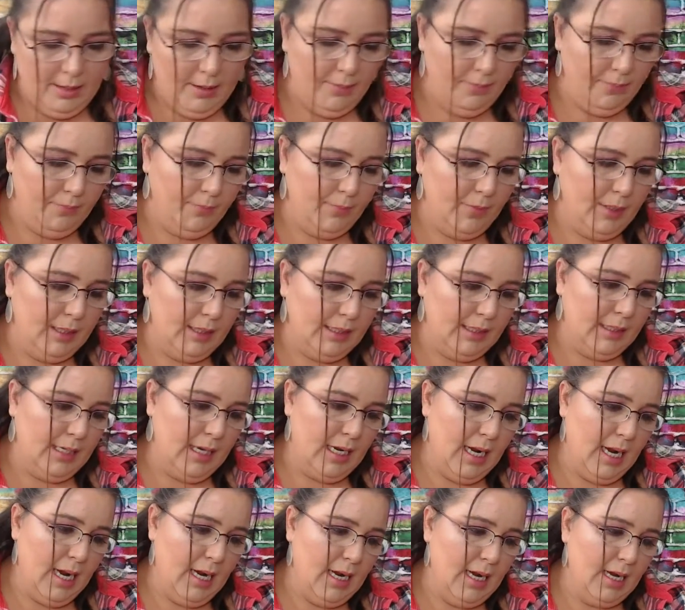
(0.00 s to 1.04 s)
let's
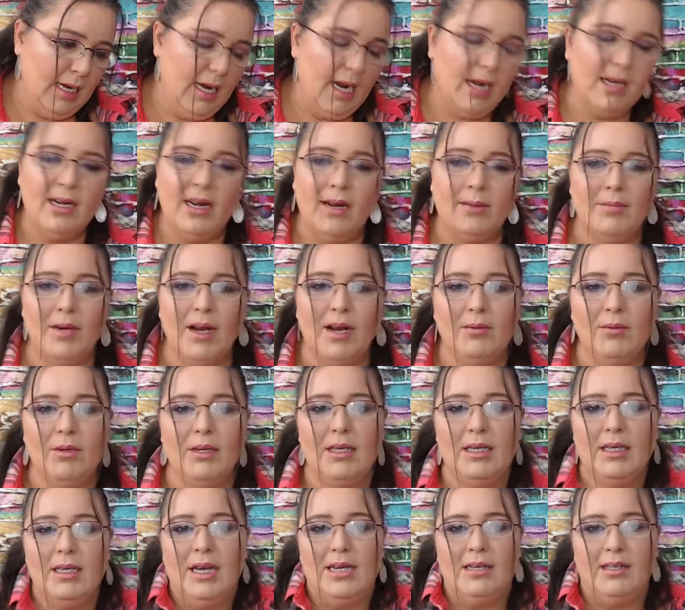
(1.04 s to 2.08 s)
see. And I'm not really
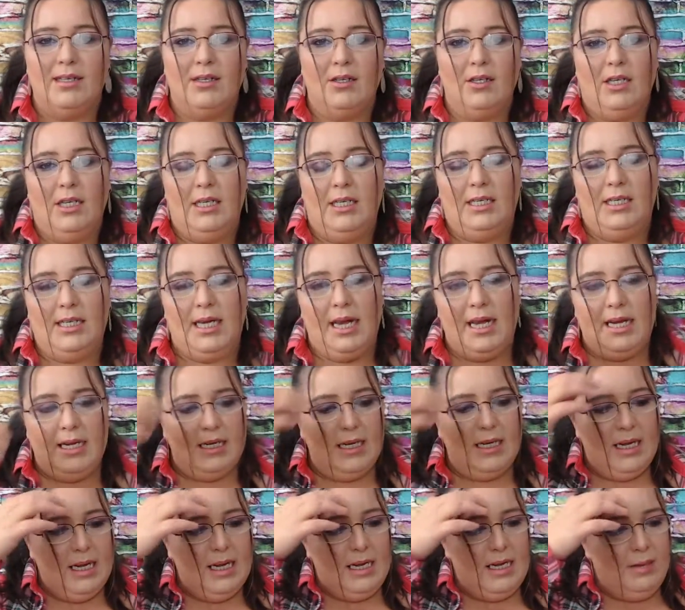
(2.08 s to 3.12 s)
necessarily stating
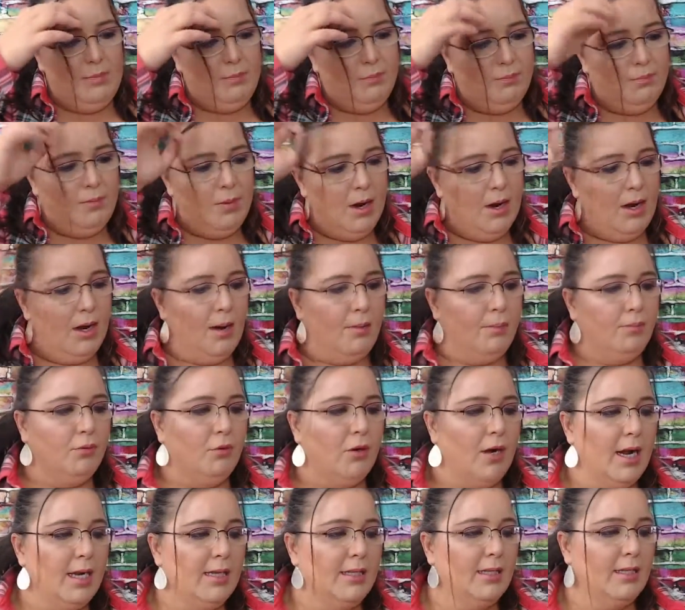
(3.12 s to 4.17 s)
any
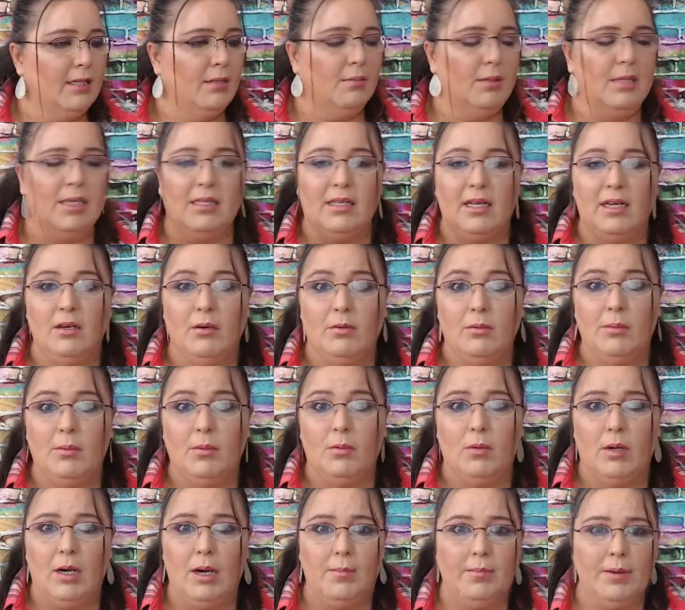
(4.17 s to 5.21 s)
prices because I don't remember
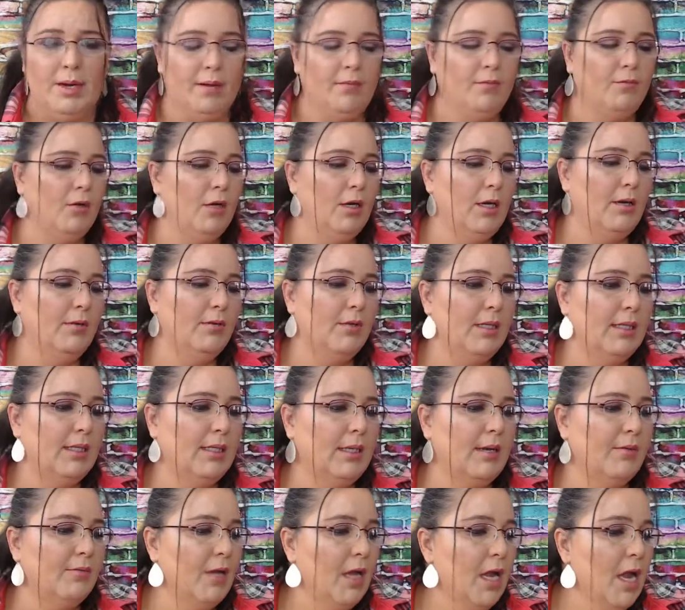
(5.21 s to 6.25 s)
what I paid for any of this
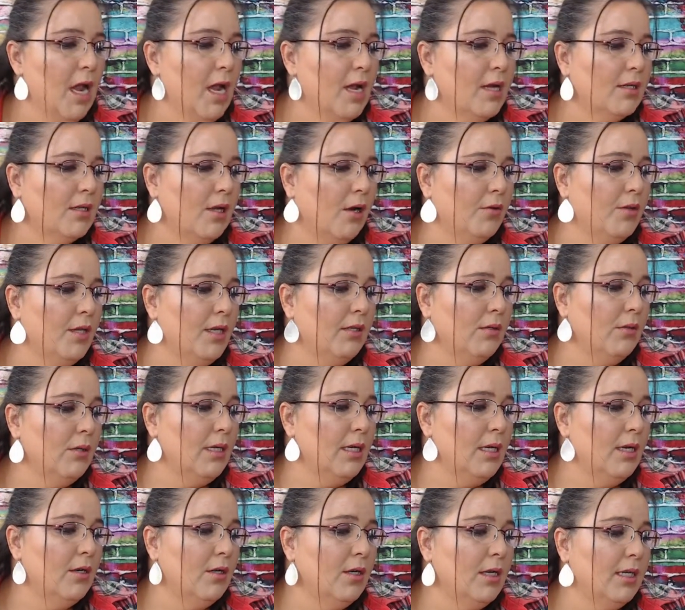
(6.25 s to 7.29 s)
stuff. So this one
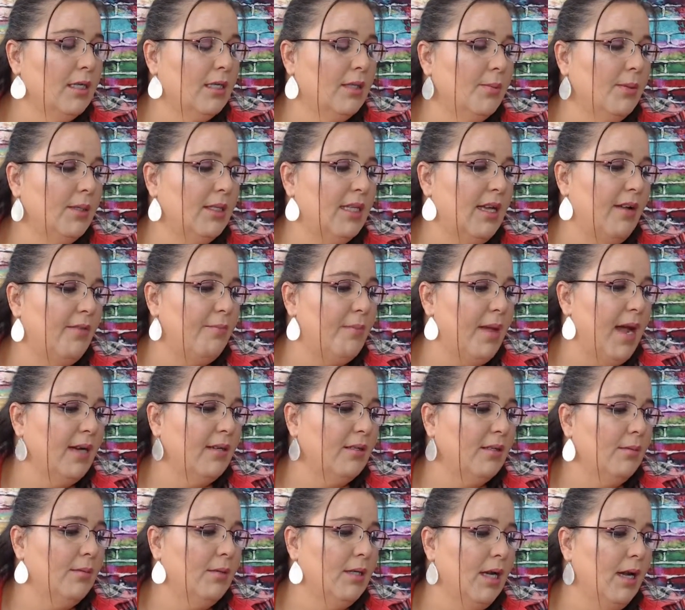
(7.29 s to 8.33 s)
here is supposed to have
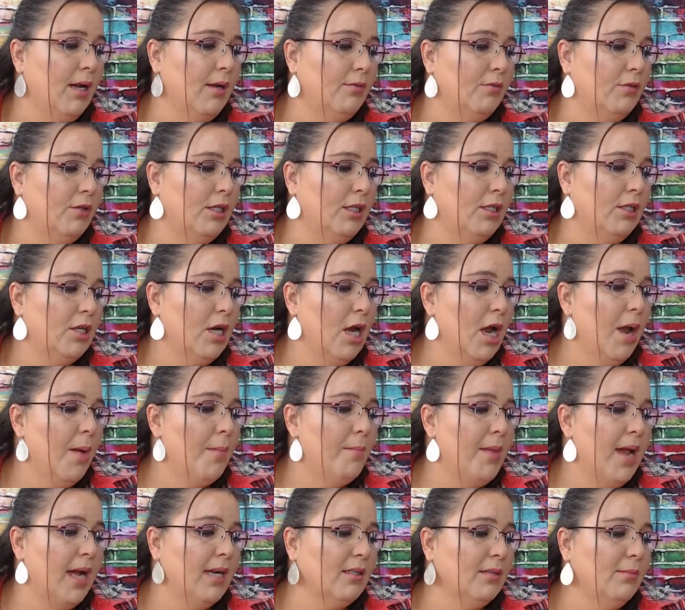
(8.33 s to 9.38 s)
maximum coverage,
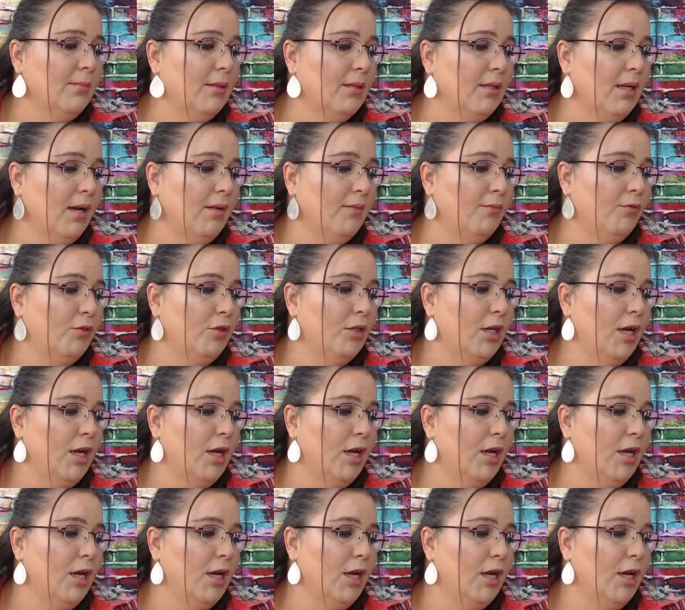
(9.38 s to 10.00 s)
maximum comfort,